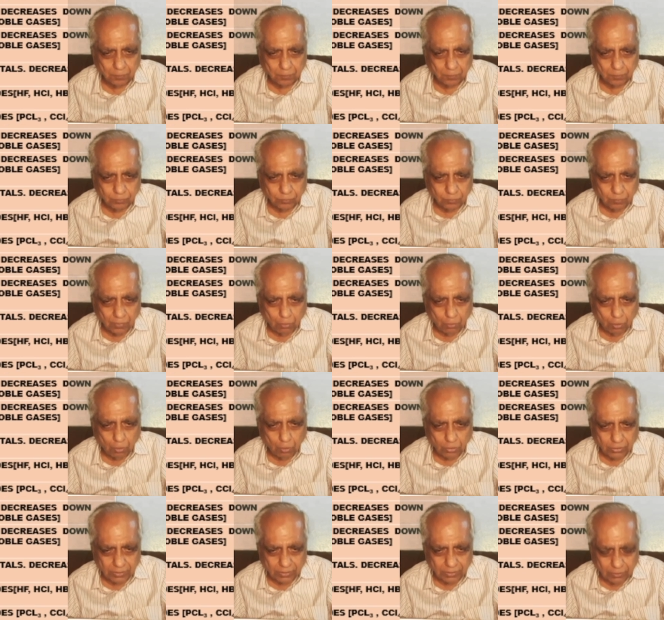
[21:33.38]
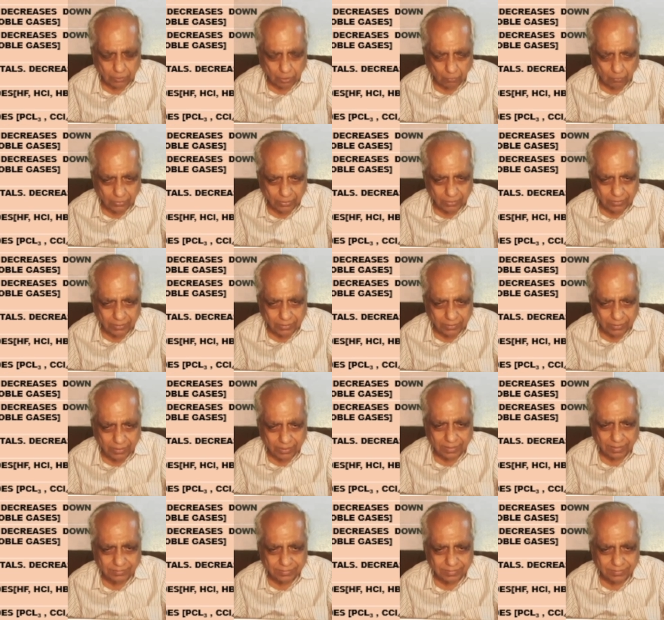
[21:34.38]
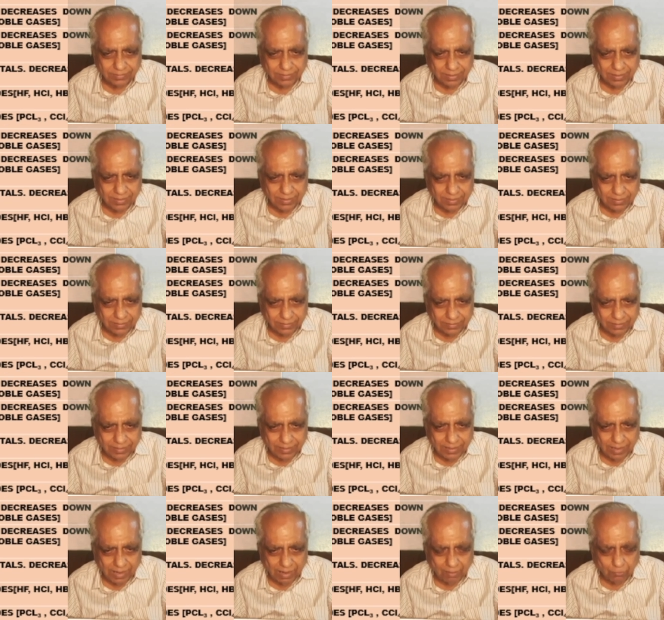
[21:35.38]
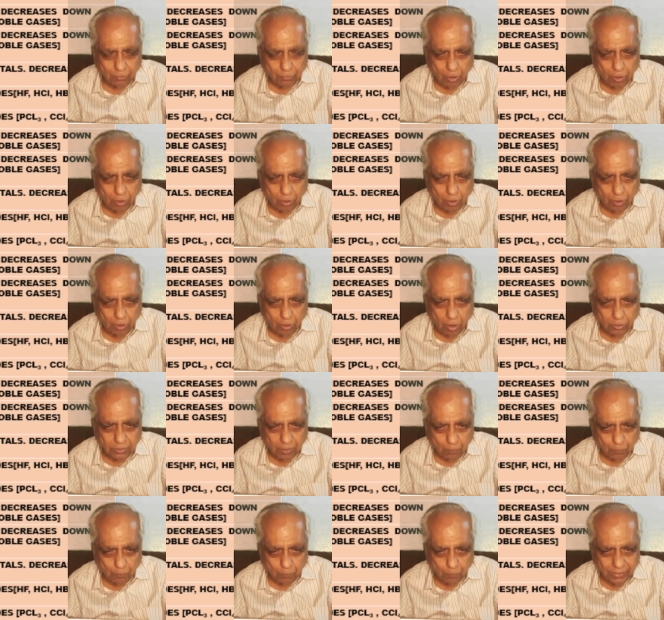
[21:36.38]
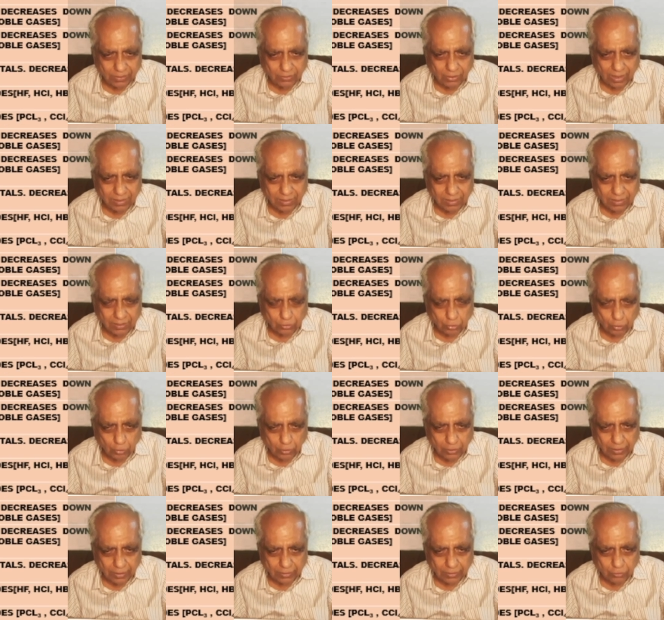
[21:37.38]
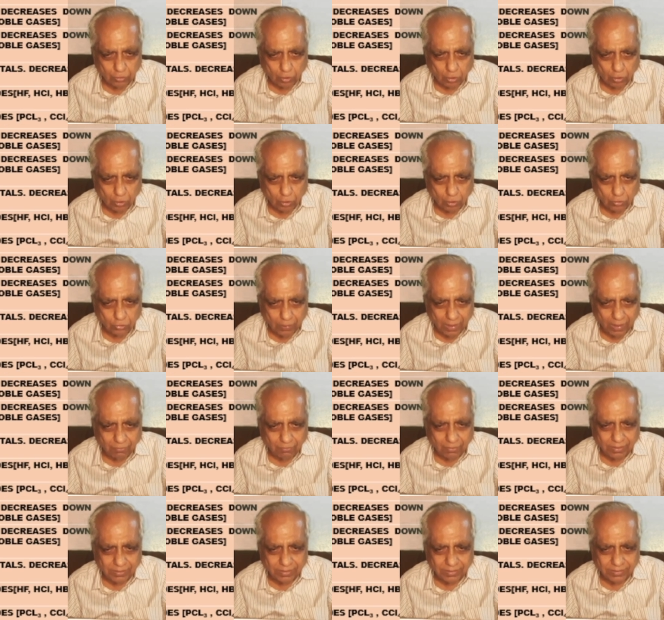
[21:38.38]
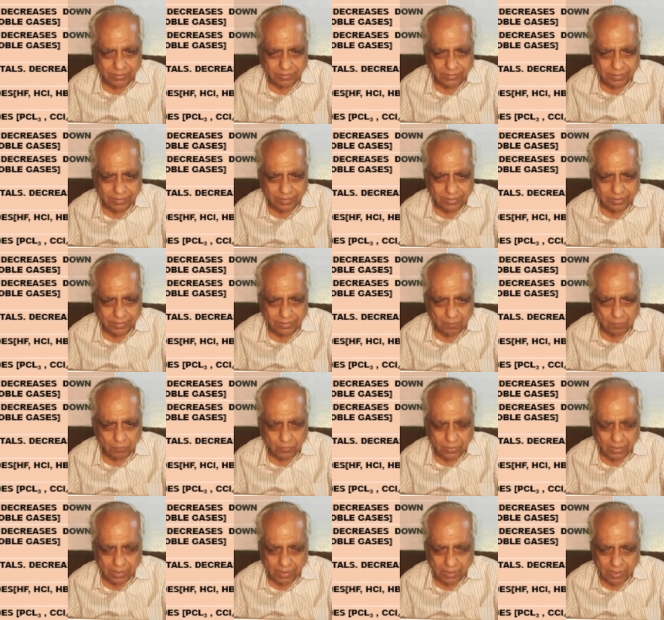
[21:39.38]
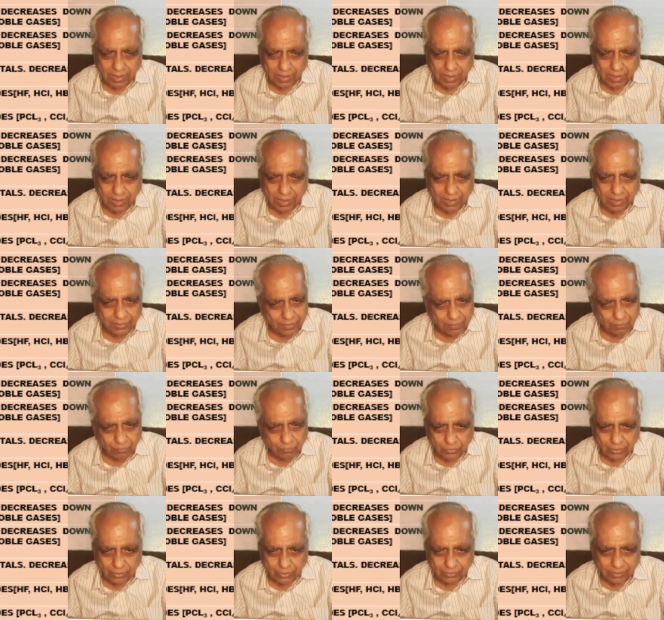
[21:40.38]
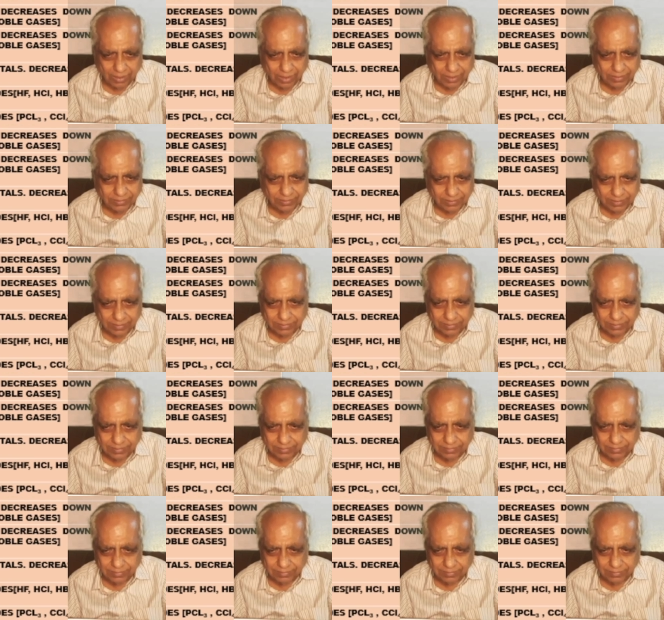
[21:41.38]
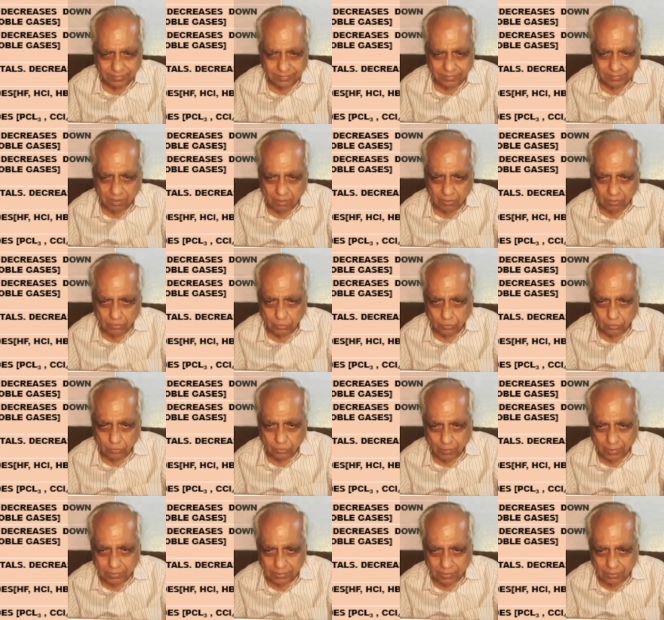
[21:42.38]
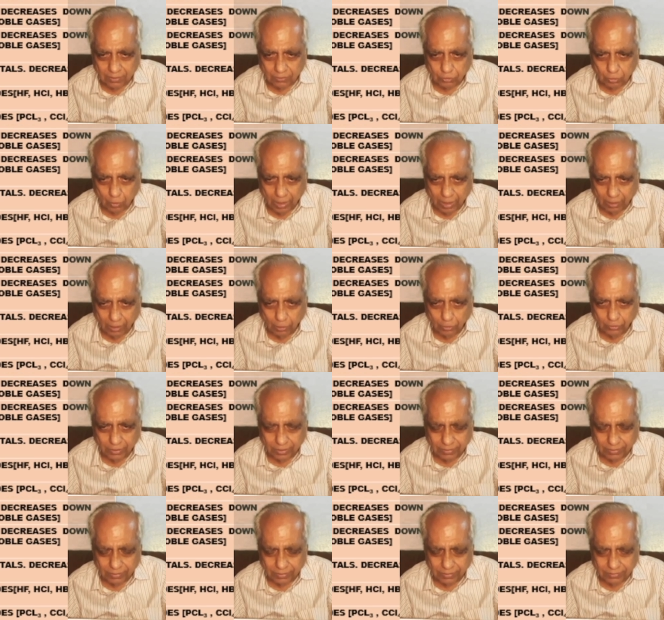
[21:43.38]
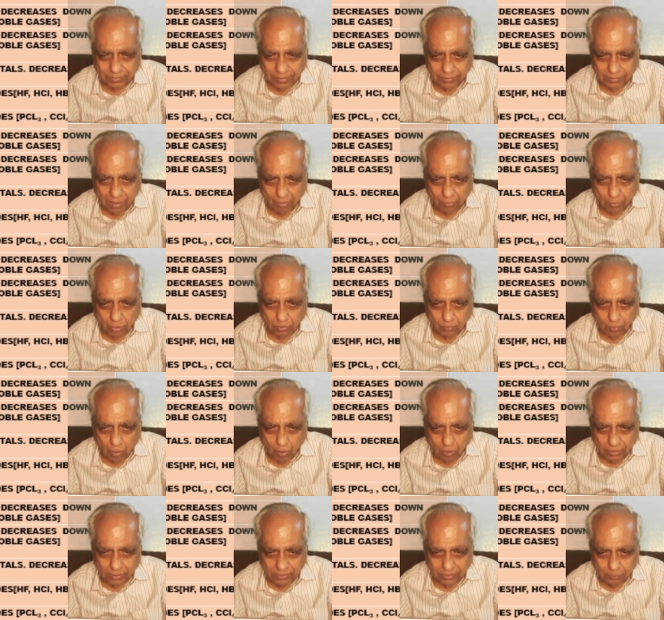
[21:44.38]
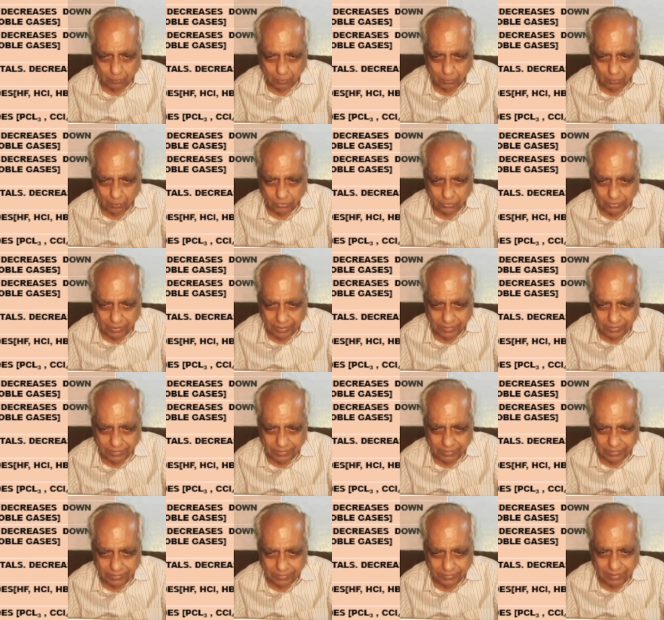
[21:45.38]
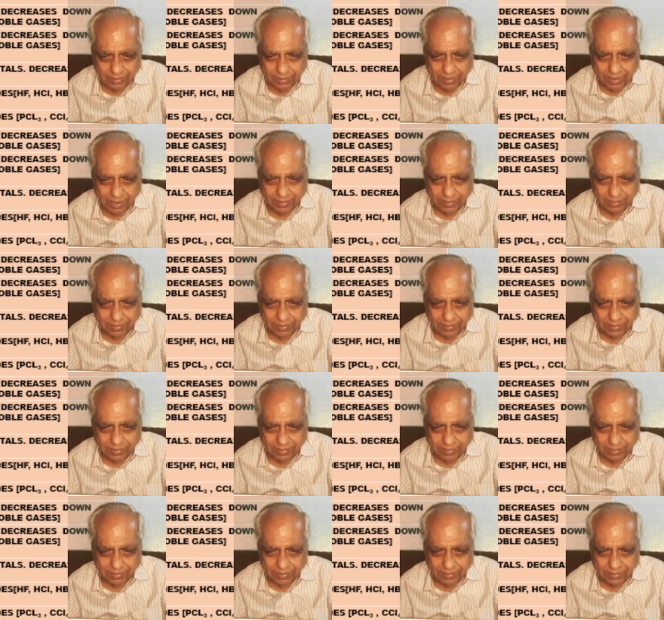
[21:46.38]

Because in case of inert gases, they have got complete shell, so electrons repel one another and the size increases. So halogens, they have got smallest because they are in the end,